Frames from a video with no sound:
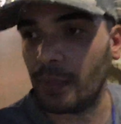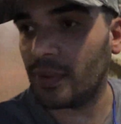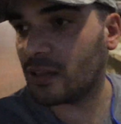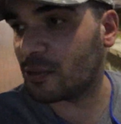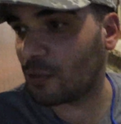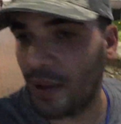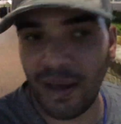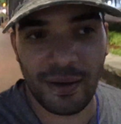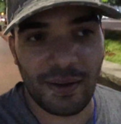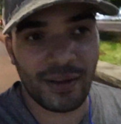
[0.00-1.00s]
Maybe it's
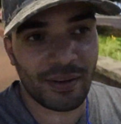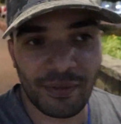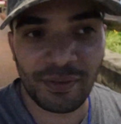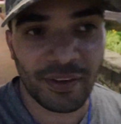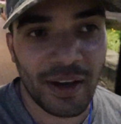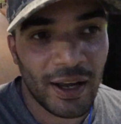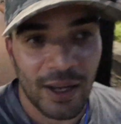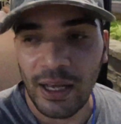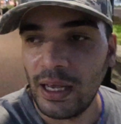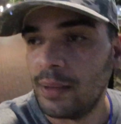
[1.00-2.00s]
repetitive.
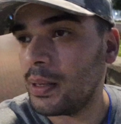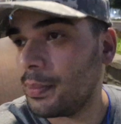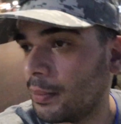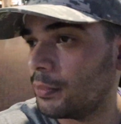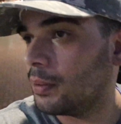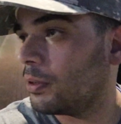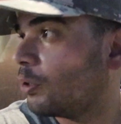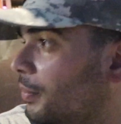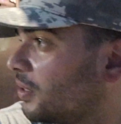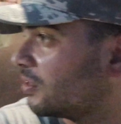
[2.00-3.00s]
Maybe I'm
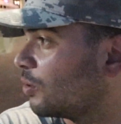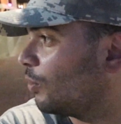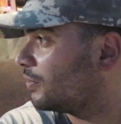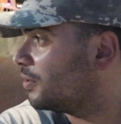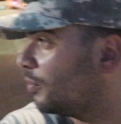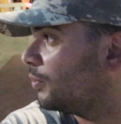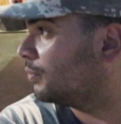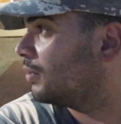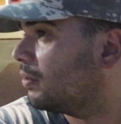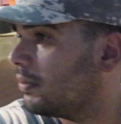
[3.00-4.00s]
rubbing salt in the
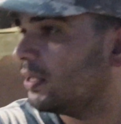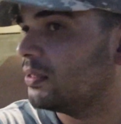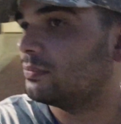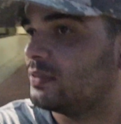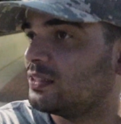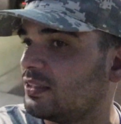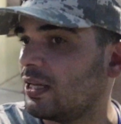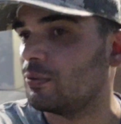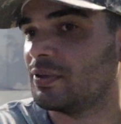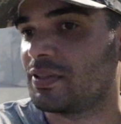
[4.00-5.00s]
wound. Oh, hey, this is
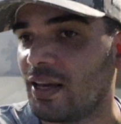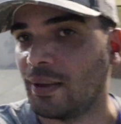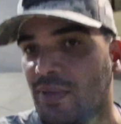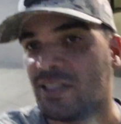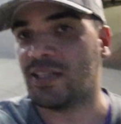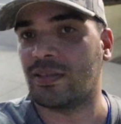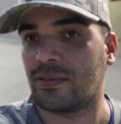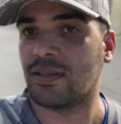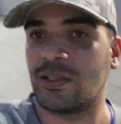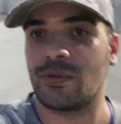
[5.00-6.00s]
how we escaped.
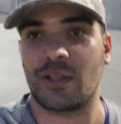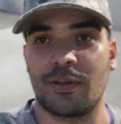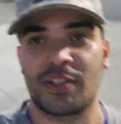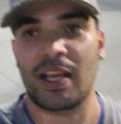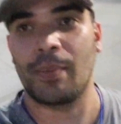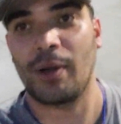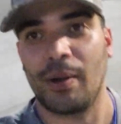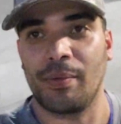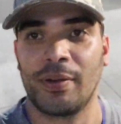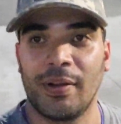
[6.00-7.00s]
This was our escape
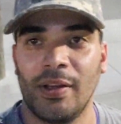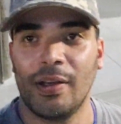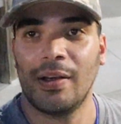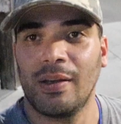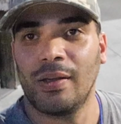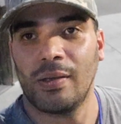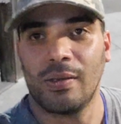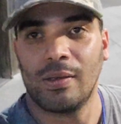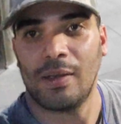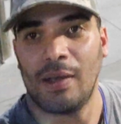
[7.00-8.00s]
route
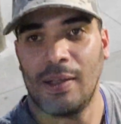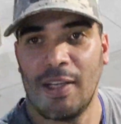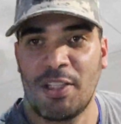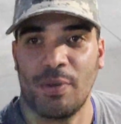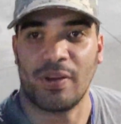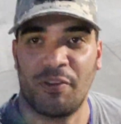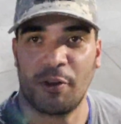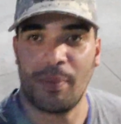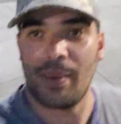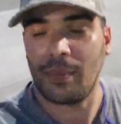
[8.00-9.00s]
last week, if you
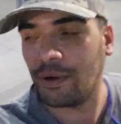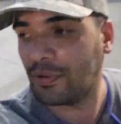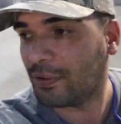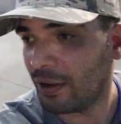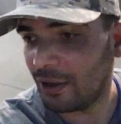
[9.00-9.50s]
remember.